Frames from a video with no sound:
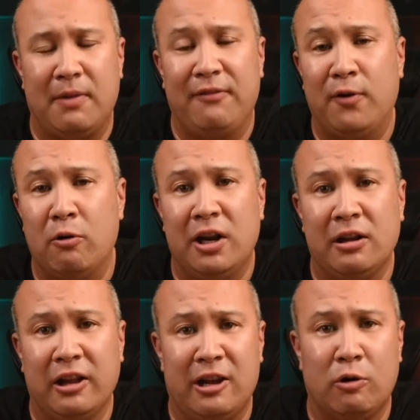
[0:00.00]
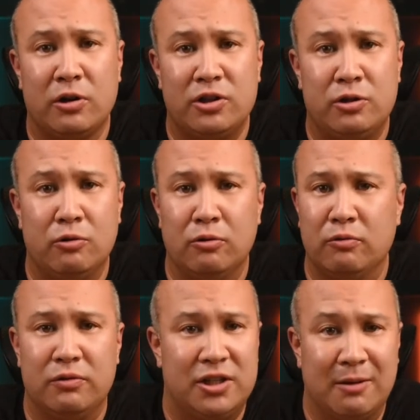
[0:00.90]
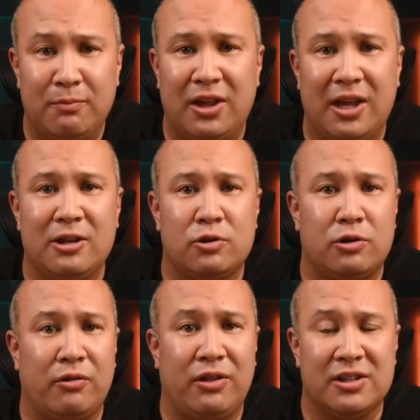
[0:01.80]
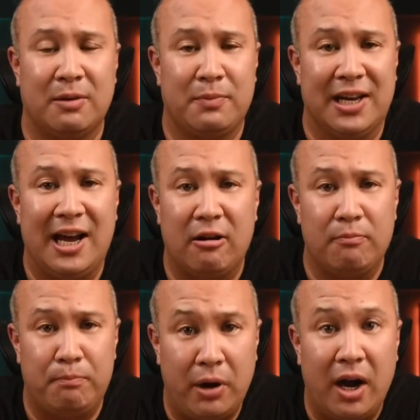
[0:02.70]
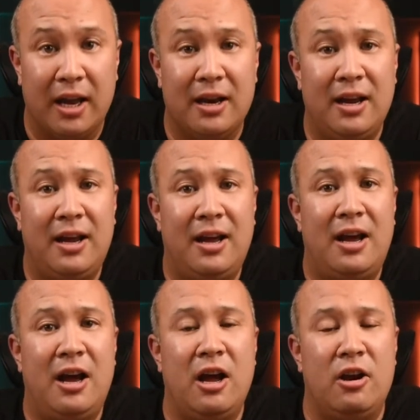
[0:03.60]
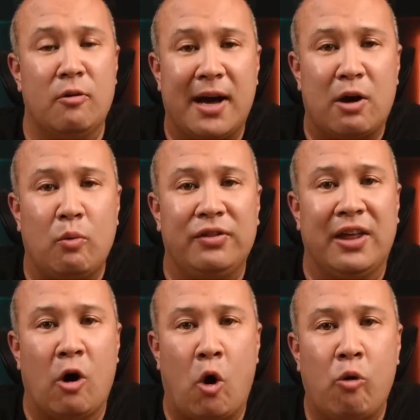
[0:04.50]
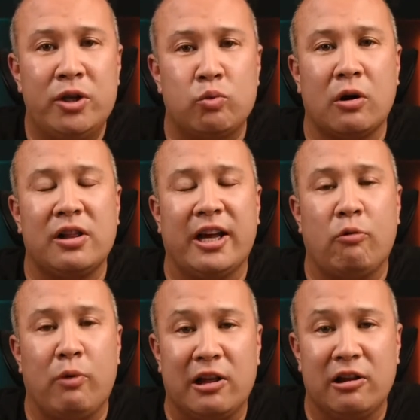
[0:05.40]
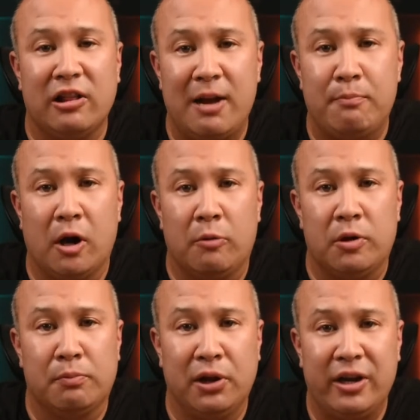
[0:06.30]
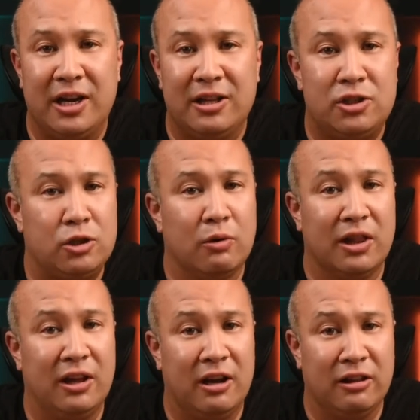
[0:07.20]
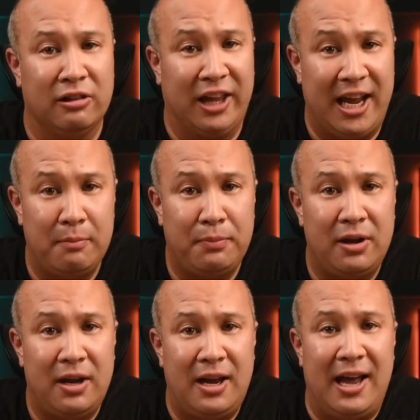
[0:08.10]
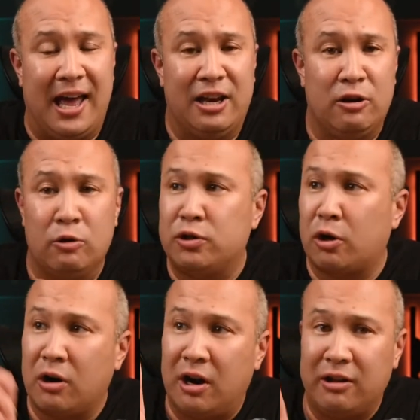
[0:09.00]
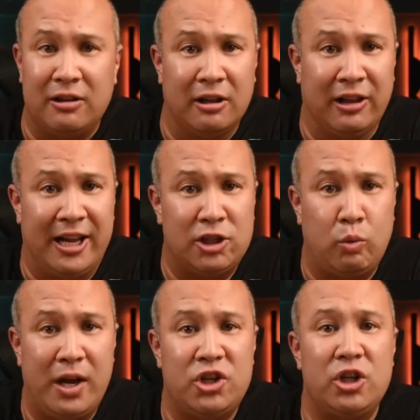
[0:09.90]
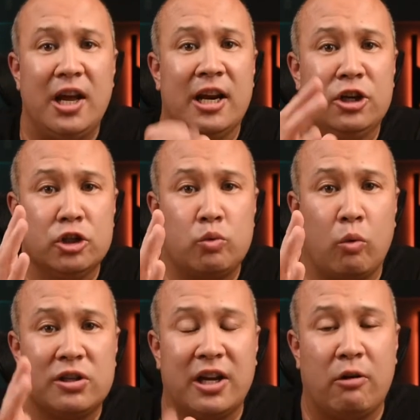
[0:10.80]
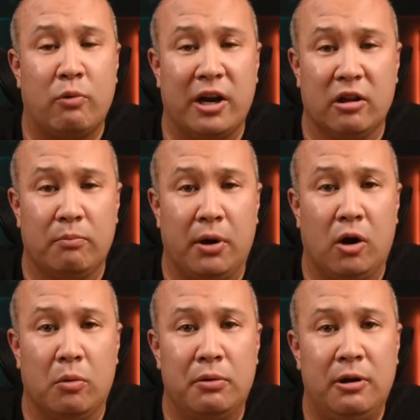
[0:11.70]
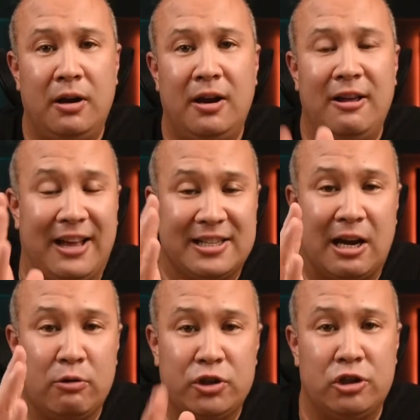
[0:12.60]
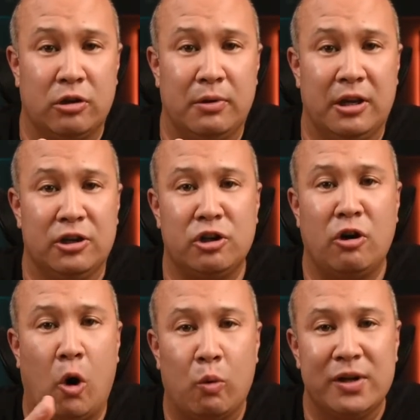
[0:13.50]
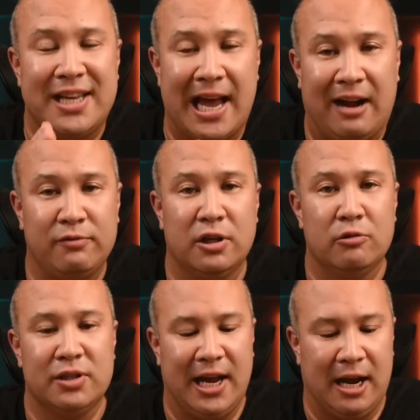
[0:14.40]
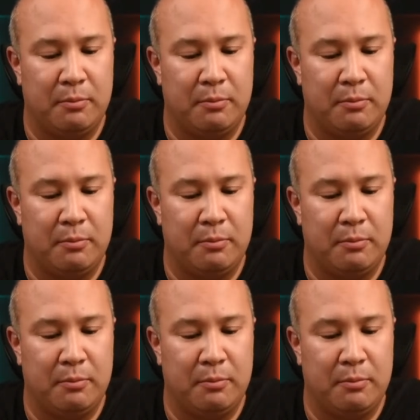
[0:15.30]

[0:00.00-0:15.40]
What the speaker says: phone like in order to dim things or turn things up and down, but no matter what, they always work like a regular light bulb. You plug it into a lamp and you turn on the light switch and it just works like a regular bulb. That's how it should be. You shouldn't always have to use an app.